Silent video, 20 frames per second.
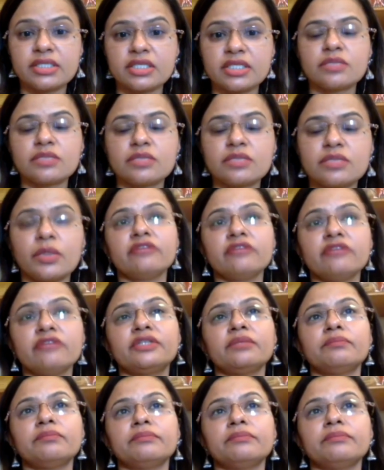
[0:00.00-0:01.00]
It's one of
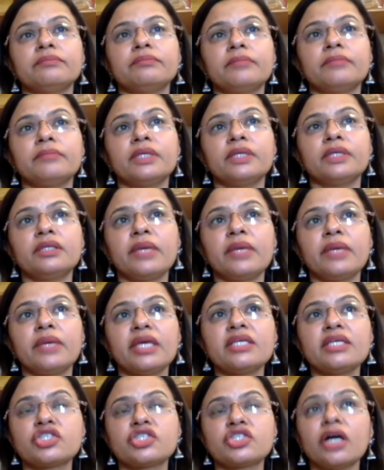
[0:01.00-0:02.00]
the
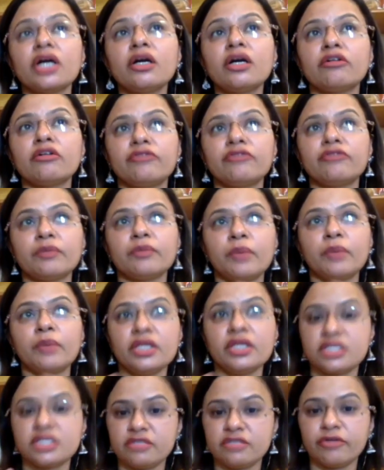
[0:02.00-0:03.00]
biggest chunk of a
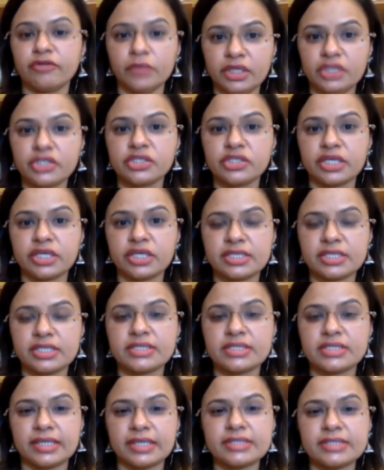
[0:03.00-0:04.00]
policy formulation
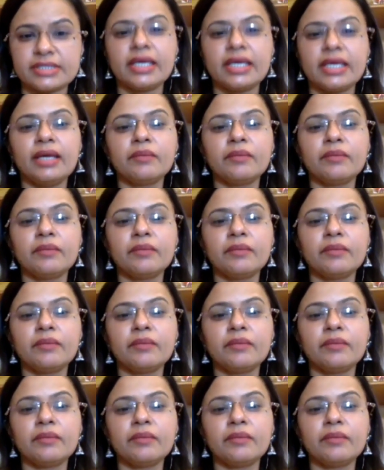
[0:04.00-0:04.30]
exercise,